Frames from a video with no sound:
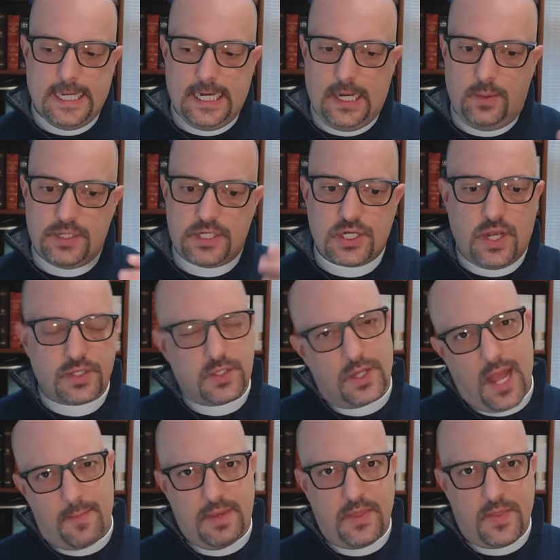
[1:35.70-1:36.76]
which also
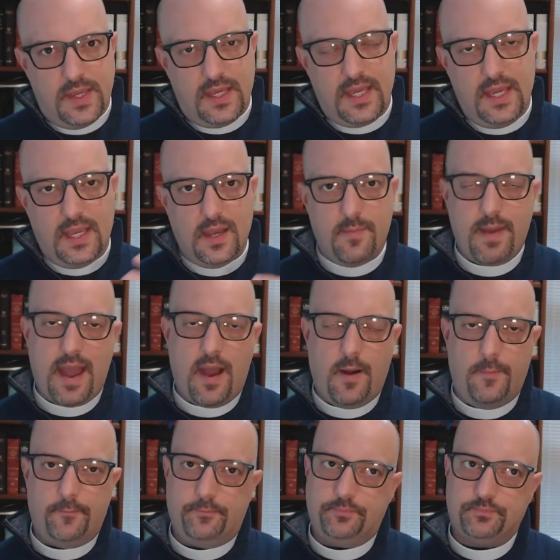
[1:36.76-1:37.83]
got me thinking about
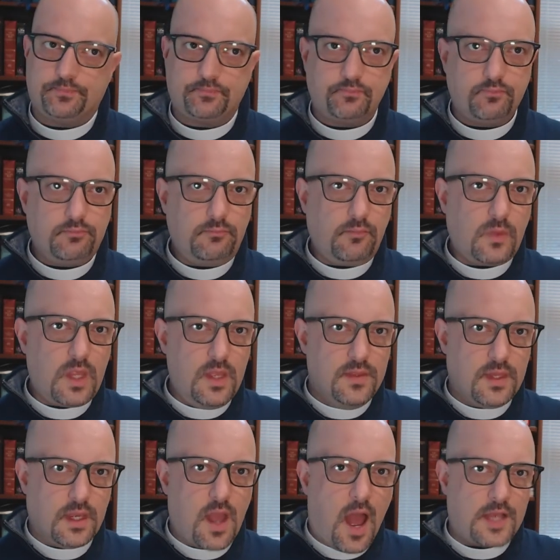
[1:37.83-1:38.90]

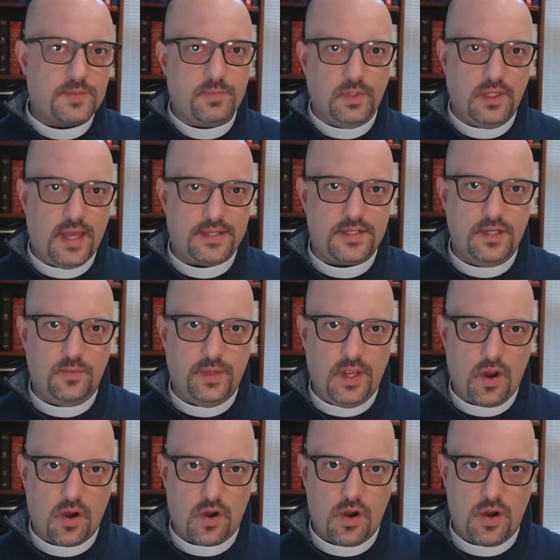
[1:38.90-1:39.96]
the gospel lesson we
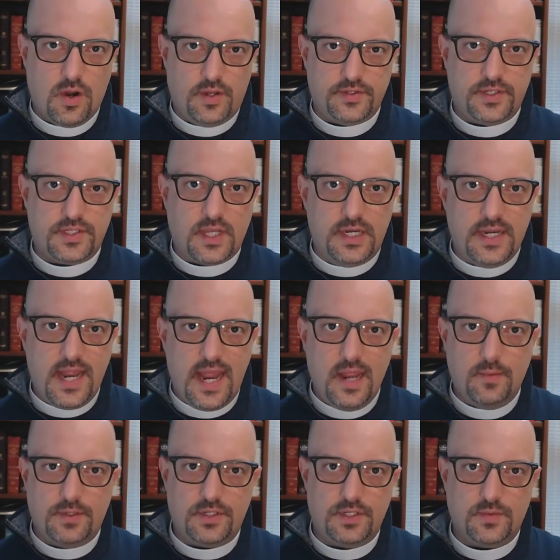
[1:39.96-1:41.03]
heard on Sunday,
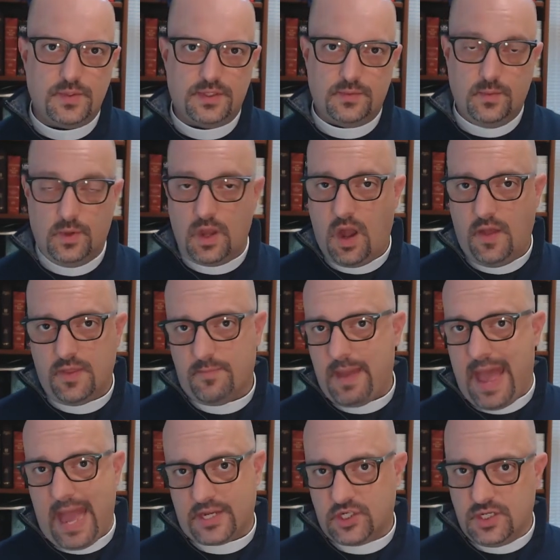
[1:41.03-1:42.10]
which is what we call the
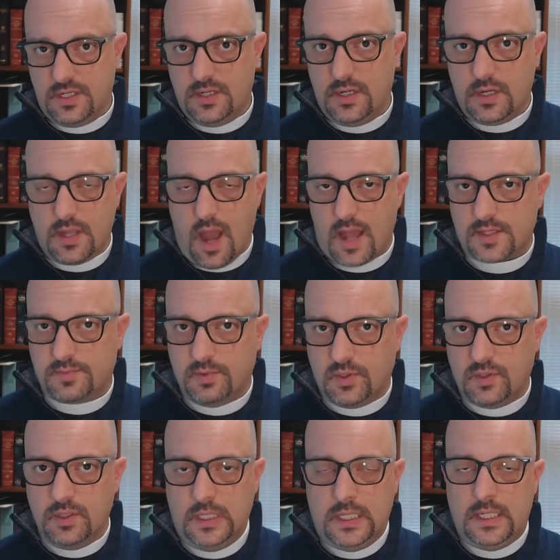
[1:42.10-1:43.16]
Passion
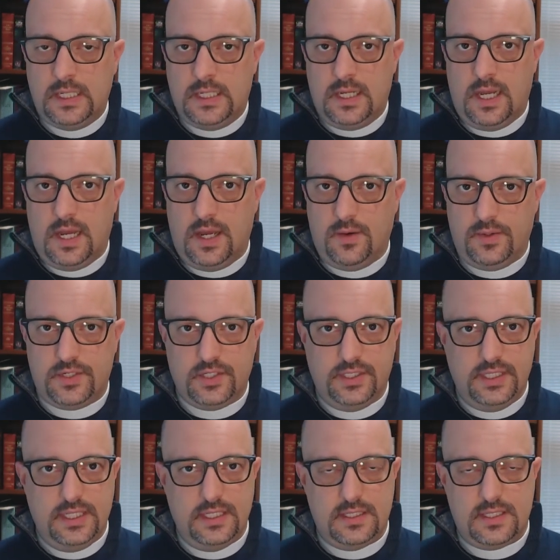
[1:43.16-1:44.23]
Gospel, which
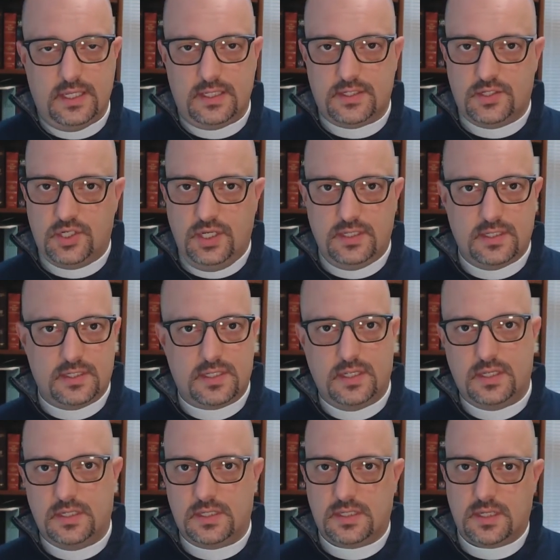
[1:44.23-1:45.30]
is
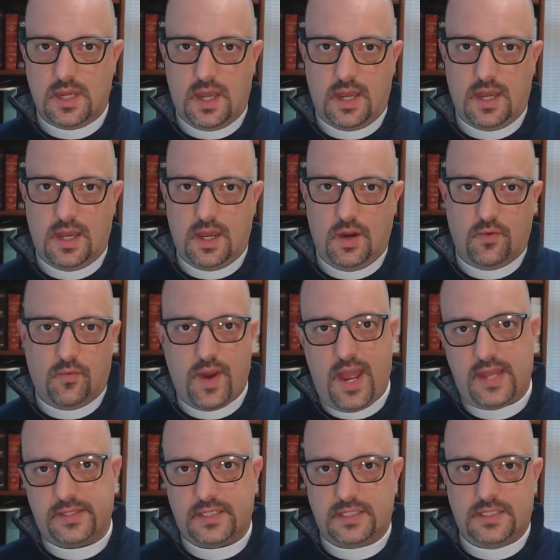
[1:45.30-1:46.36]
Jesus's
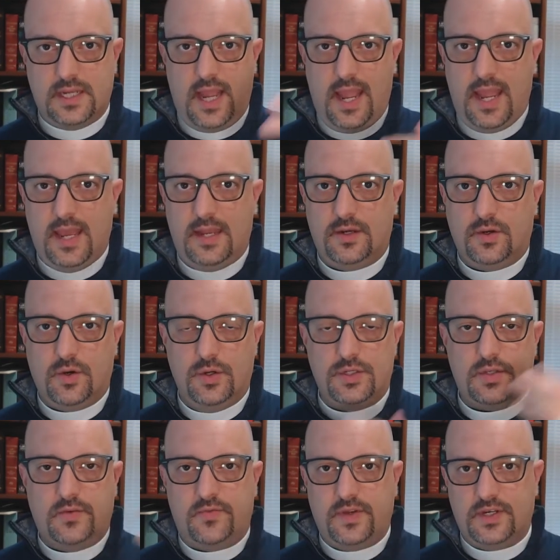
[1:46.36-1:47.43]
arrest and
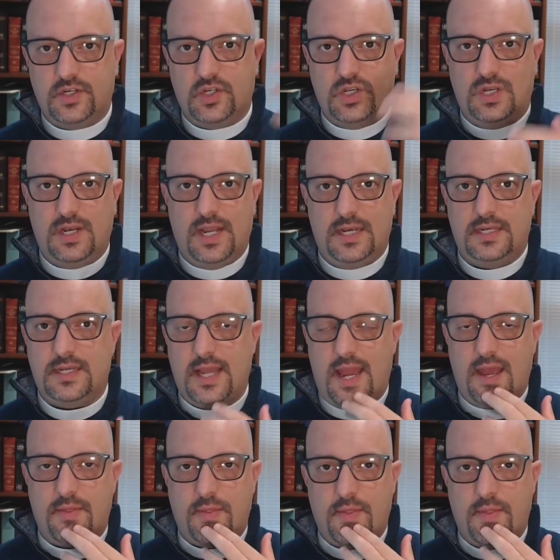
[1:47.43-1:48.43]
crucifixion and death.